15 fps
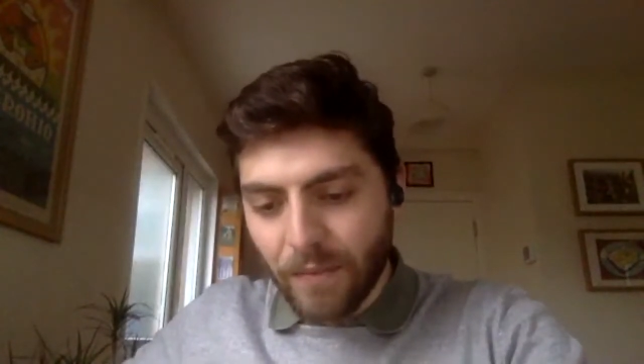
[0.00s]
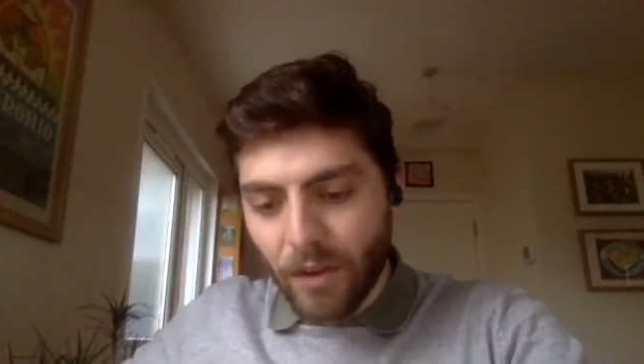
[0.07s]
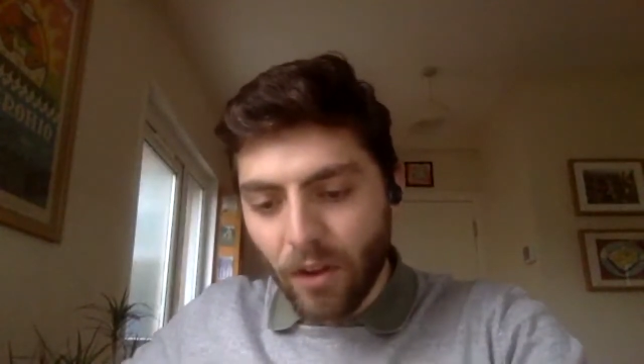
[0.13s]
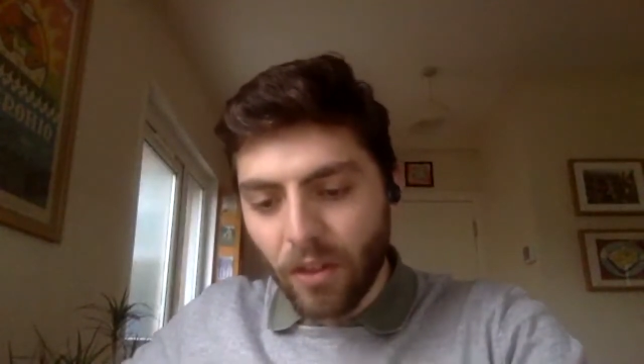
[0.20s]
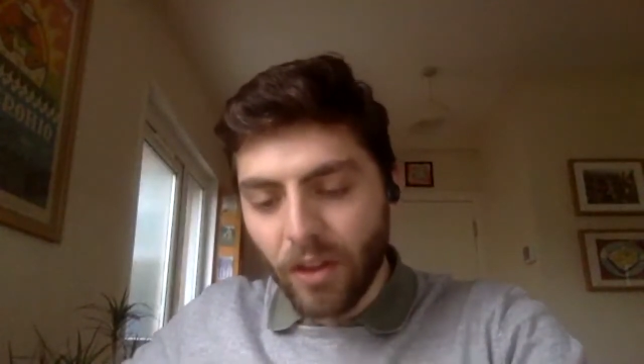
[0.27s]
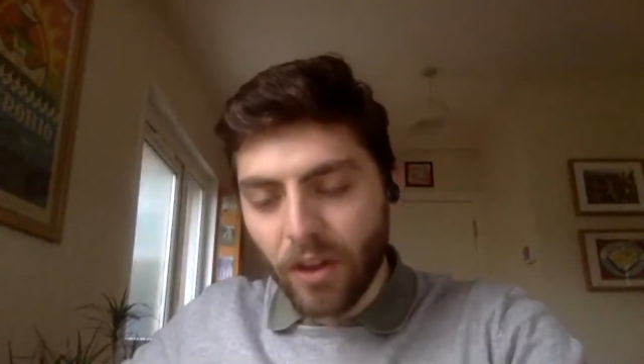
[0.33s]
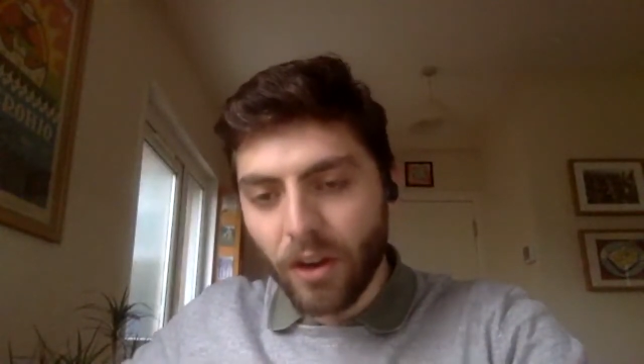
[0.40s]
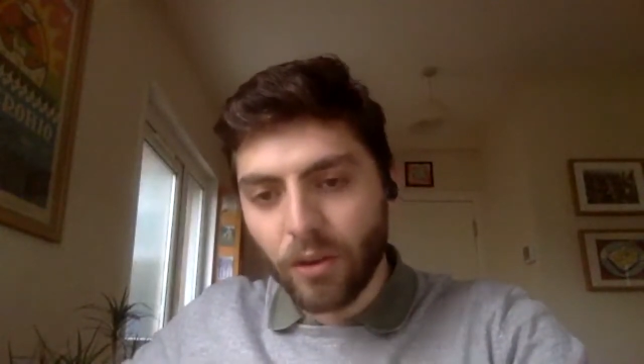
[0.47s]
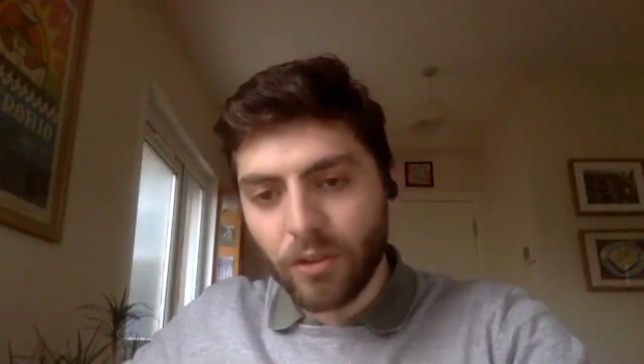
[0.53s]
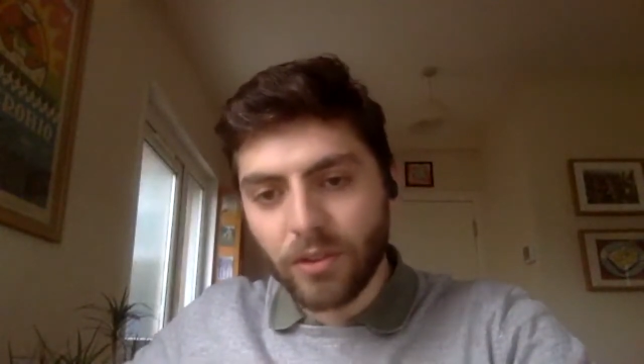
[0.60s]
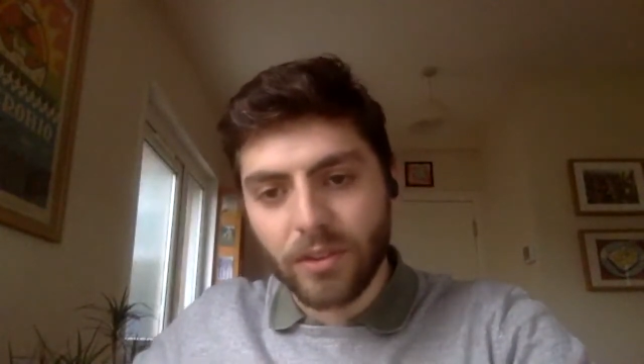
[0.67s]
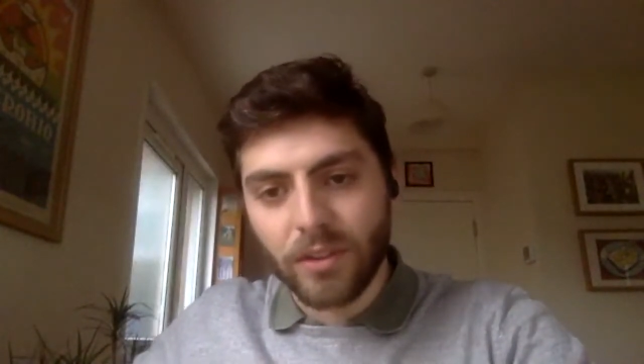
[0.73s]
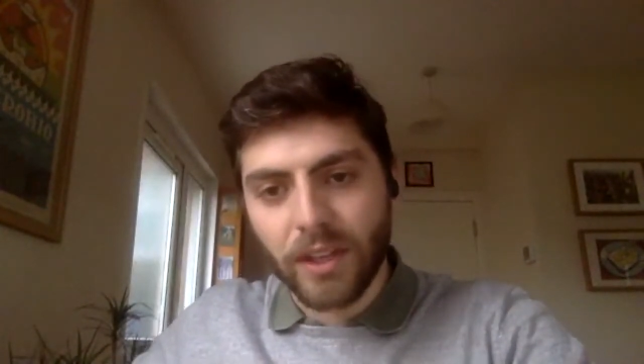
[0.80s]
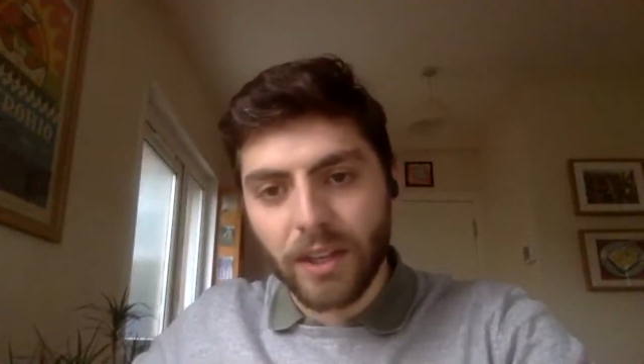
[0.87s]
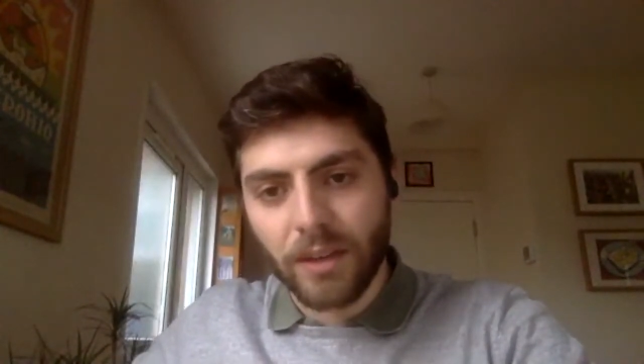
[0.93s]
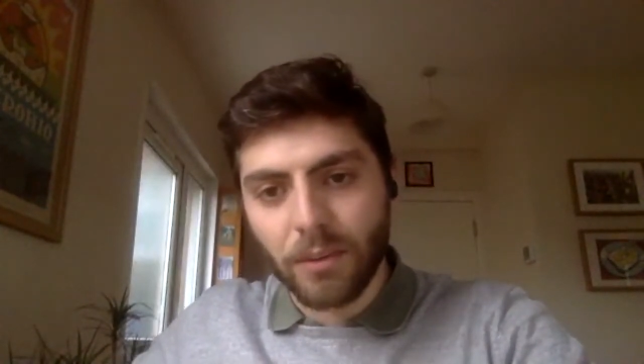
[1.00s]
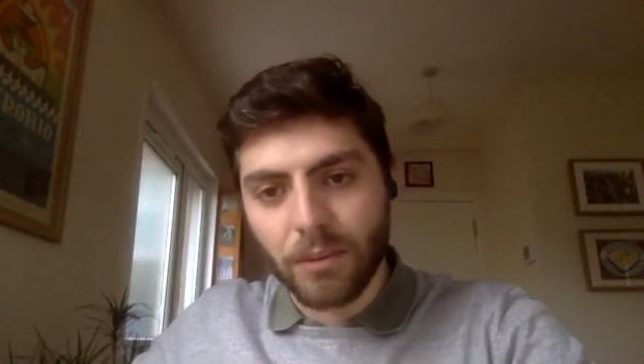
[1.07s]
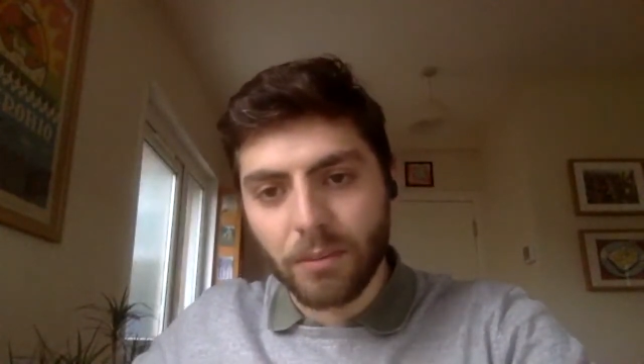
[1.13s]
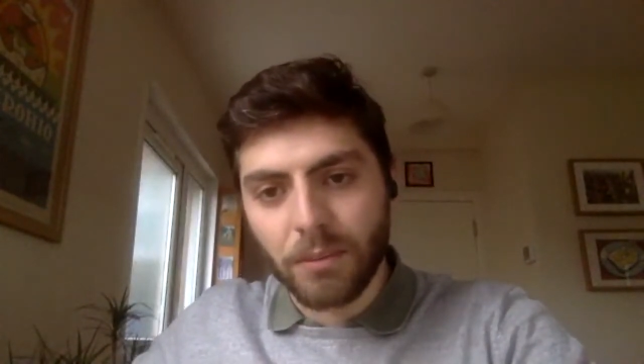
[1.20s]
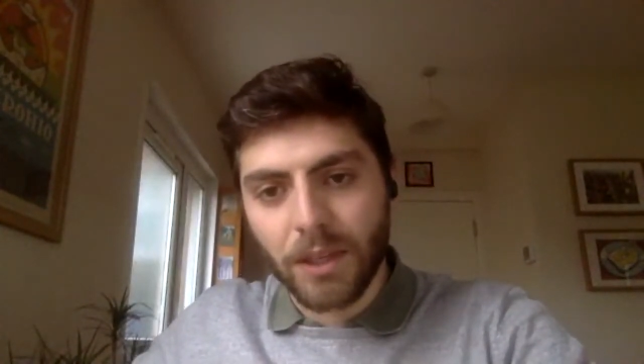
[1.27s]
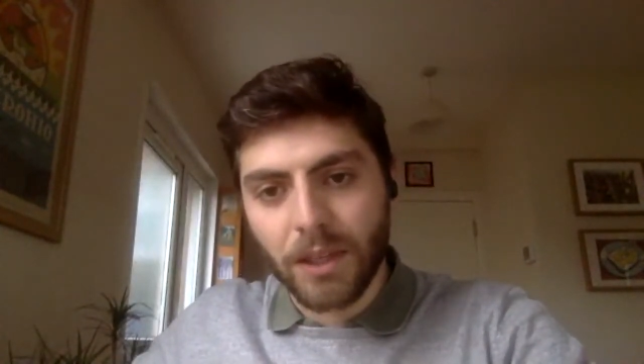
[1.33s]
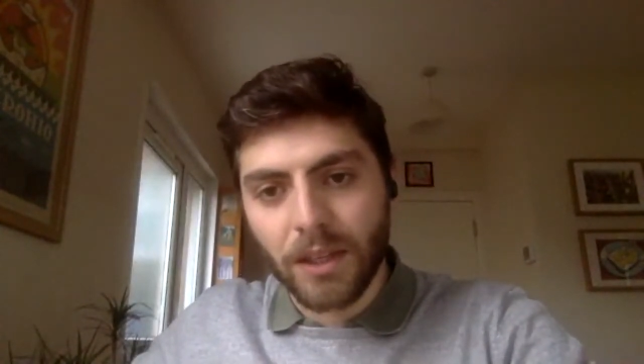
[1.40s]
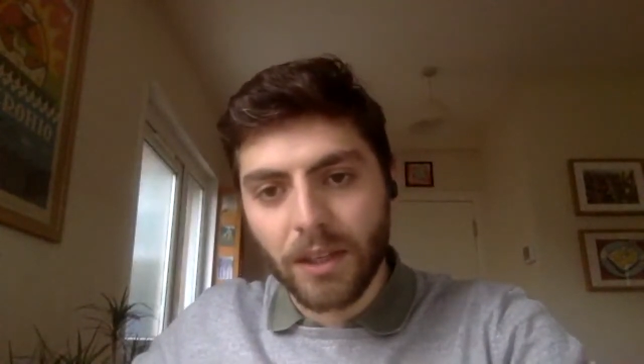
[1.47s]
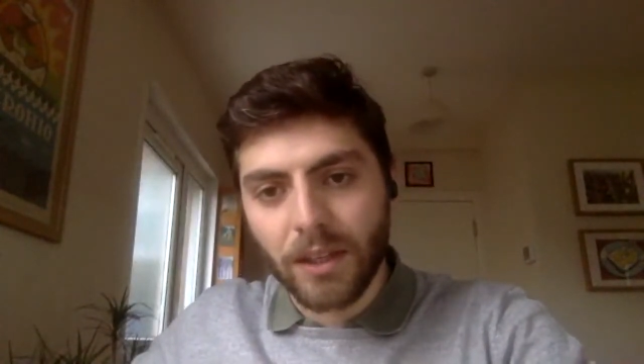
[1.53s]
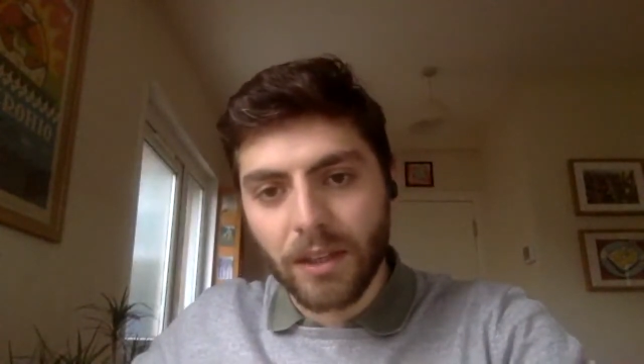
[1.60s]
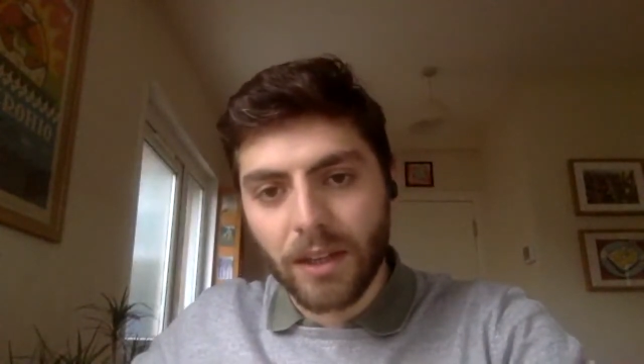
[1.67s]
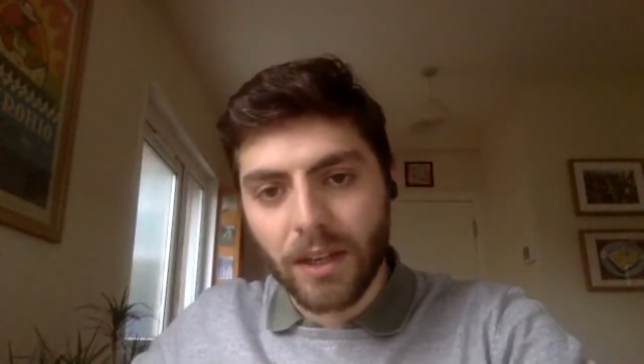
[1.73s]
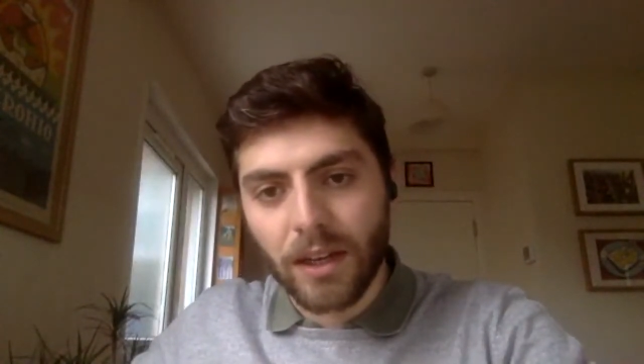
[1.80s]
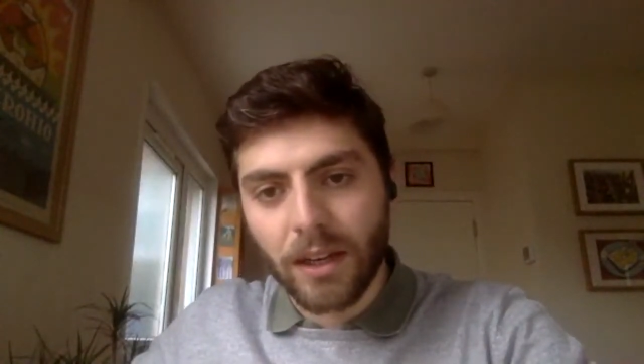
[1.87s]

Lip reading: on the coast today would be